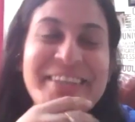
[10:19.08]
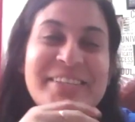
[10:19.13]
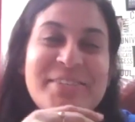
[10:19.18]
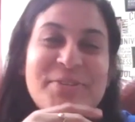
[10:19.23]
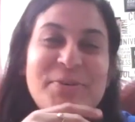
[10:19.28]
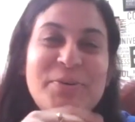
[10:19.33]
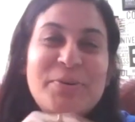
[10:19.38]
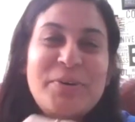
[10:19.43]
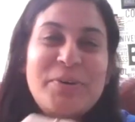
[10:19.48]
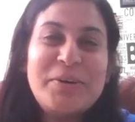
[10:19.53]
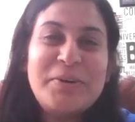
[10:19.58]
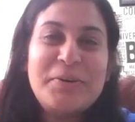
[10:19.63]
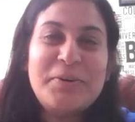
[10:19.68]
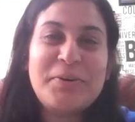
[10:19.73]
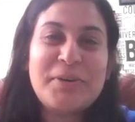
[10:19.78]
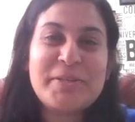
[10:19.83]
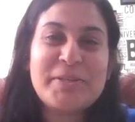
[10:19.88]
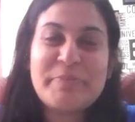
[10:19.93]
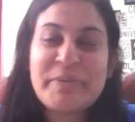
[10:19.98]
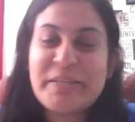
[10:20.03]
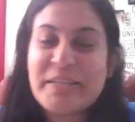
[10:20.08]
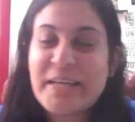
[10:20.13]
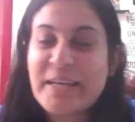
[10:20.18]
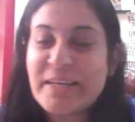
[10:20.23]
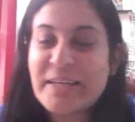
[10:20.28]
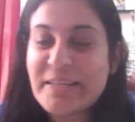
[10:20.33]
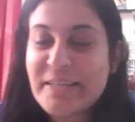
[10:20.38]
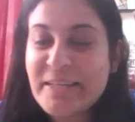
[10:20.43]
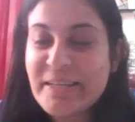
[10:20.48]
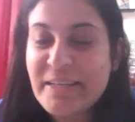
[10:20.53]
So,
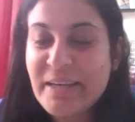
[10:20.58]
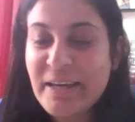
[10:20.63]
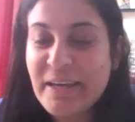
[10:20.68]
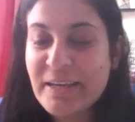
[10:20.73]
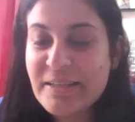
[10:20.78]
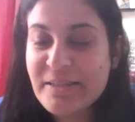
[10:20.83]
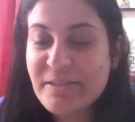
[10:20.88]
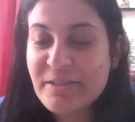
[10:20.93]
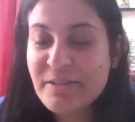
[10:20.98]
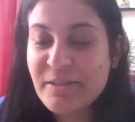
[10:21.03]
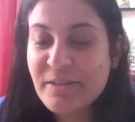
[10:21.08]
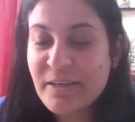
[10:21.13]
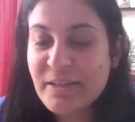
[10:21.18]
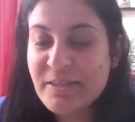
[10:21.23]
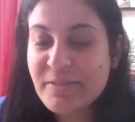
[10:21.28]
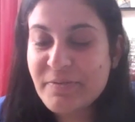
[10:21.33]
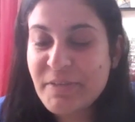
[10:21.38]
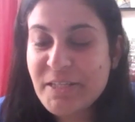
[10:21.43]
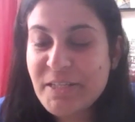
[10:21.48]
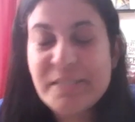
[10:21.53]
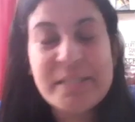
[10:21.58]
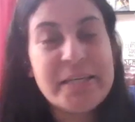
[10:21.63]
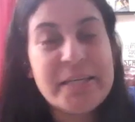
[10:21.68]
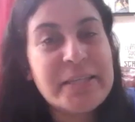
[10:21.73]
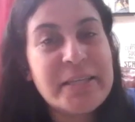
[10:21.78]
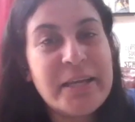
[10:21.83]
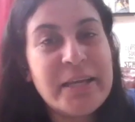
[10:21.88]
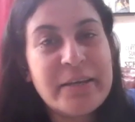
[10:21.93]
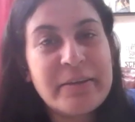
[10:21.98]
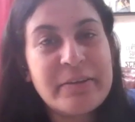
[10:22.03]
hospitality, as we
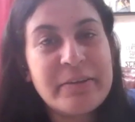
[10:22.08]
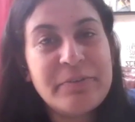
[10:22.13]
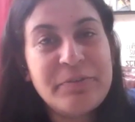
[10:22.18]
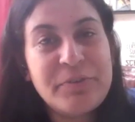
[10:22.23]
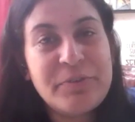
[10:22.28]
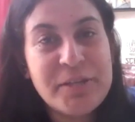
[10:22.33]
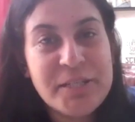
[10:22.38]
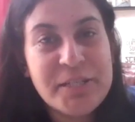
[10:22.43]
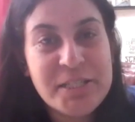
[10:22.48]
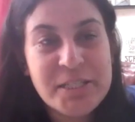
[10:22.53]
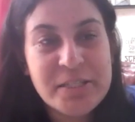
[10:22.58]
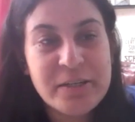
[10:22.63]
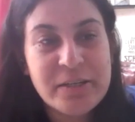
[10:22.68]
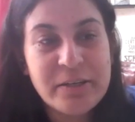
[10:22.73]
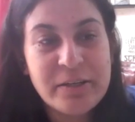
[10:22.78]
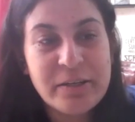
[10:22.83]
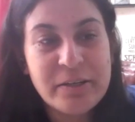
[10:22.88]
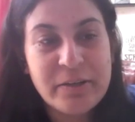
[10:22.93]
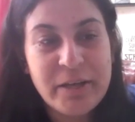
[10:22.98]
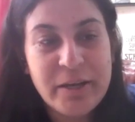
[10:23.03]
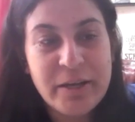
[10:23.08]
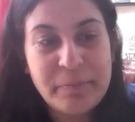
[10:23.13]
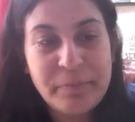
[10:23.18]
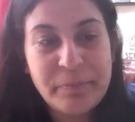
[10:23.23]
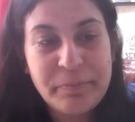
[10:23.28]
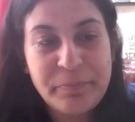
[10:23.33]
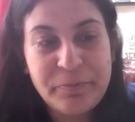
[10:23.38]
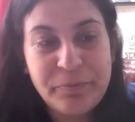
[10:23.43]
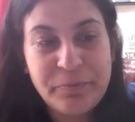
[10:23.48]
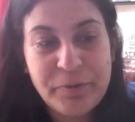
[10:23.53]
say, that the
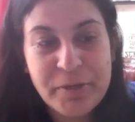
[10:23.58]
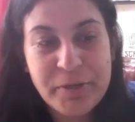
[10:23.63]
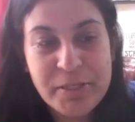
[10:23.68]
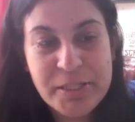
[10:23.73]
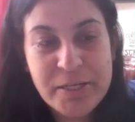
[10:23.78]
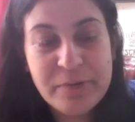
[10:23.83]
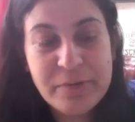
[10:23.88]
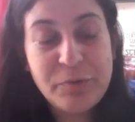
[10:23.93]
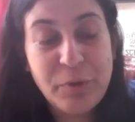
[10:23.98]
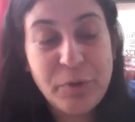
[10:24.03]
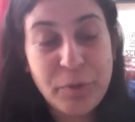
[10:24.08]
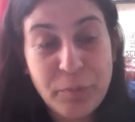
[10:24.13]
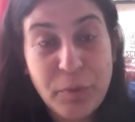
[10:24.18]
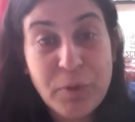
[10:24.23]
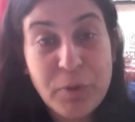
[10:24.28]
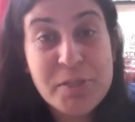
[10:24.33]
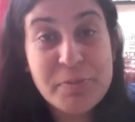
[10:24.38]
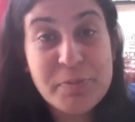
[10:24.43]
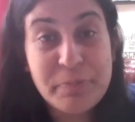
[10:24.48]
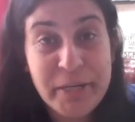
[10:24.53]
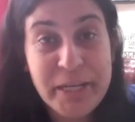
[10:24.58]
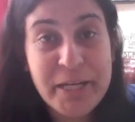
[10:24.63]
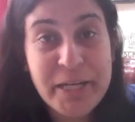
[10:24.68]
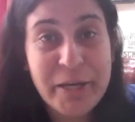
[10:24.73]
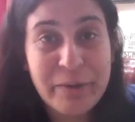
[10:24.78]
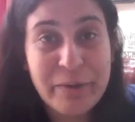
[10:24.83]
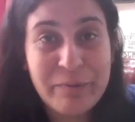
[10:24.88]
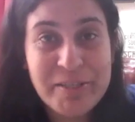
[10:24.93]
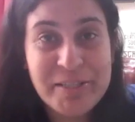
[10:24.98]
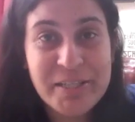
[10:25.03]
first and foremost
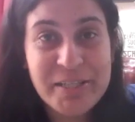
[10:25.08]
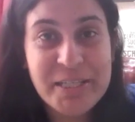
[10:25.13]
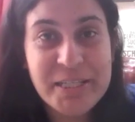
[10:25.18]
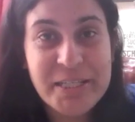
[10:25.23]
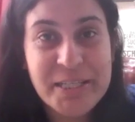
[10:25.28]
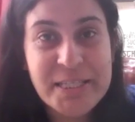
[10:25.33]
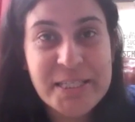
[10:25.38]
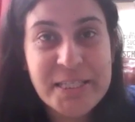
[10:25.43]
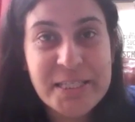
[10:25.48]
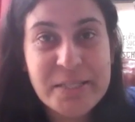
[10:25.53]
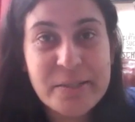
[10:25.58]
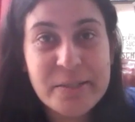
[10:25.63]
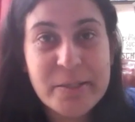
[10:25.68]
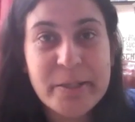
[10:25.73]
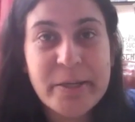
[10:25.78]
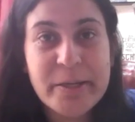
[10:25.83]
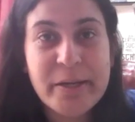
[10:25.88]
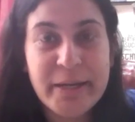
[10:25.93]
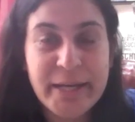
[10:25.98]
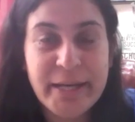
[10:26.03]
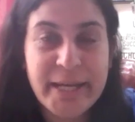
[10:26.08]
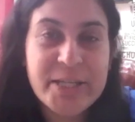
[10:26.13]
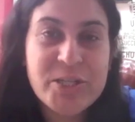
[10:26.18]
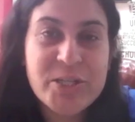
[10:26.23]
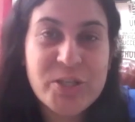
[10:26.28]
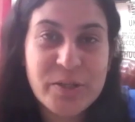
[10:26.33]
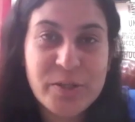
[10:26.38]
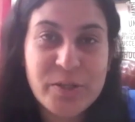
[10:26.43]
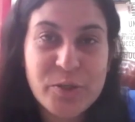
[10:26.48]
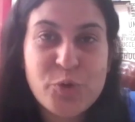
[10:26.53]
prerequisite is
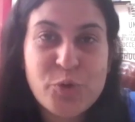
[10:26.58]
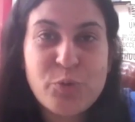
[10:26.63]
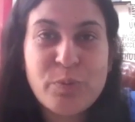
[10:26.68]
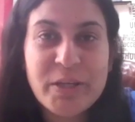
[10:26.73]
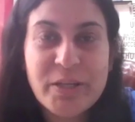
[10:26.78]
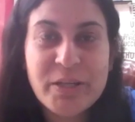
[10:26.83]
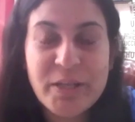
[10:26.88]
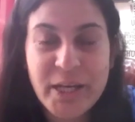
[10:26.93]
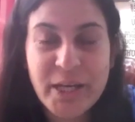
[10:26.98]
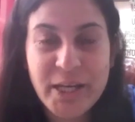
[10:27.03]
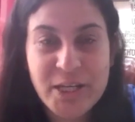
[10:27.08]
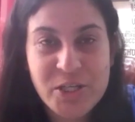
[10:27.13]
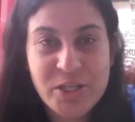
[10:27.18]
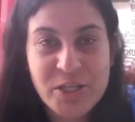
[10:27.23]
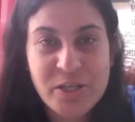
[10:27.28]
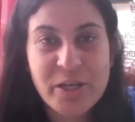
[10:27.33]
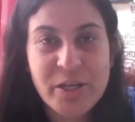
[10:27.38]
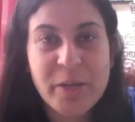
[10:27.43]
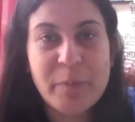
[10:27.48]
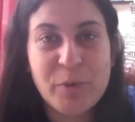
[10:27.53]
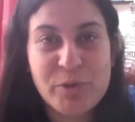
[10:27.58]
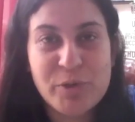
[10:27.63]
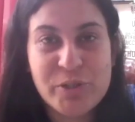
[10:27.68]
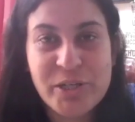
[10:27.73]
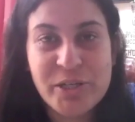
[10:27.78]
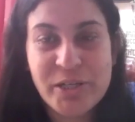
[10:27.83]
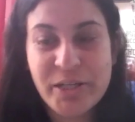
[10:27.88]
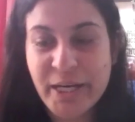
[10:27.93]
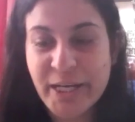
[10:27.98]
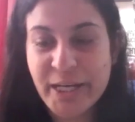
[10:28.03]
connection, human connection,
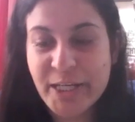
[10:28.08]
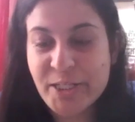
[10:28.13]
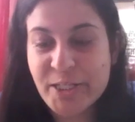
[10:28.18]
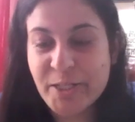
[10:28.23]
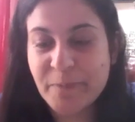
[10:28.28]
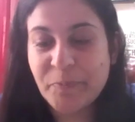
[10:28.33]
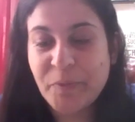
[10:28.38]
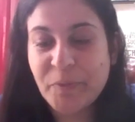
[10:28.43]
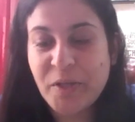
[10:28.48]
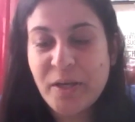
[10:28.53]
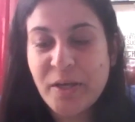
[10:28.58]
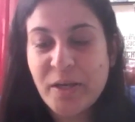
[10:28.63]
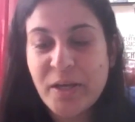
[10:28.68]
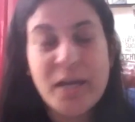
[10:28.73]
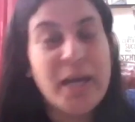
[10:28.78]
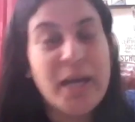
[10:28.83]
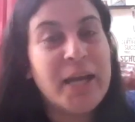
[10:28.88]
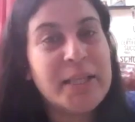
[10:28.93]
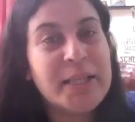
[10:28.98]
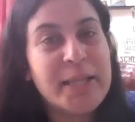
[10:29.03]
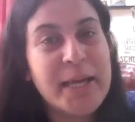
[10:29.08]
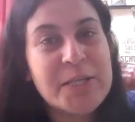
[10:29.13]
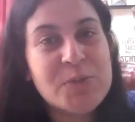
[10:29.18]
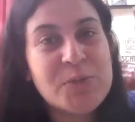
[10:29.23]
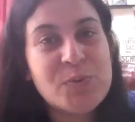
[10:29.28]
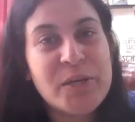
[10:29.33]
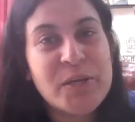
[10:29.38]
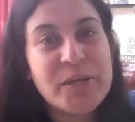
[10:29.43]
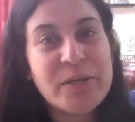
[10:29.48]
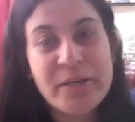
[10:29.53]
emotional connection, and
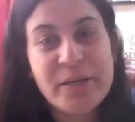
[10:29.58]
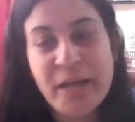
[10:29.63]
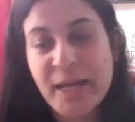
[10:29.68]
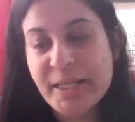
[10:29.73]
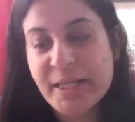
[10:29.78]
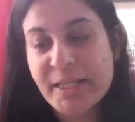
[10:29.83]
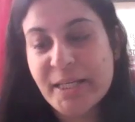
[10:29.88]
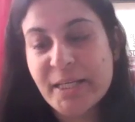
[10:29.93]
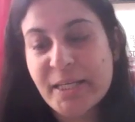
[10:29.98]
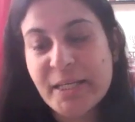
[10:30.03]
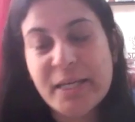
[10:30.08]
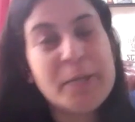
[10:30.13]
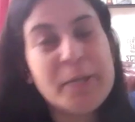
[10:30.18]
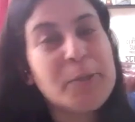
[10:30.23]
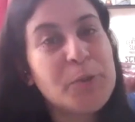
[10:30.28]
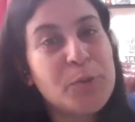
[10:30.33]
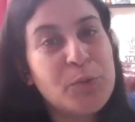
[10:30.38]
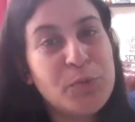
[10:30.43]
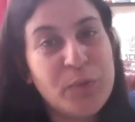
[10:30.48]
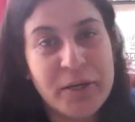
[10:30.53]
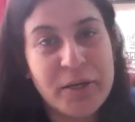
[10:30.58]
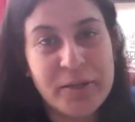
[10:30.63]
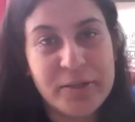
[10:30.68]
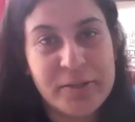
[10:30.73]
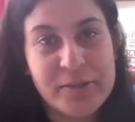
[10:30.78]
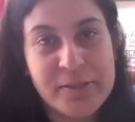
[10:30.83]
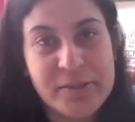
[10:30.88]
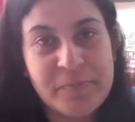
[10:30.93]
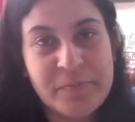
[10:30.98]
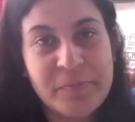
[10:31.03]
that's where writing can do
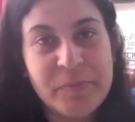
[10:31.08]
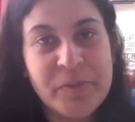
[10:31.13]
wonders.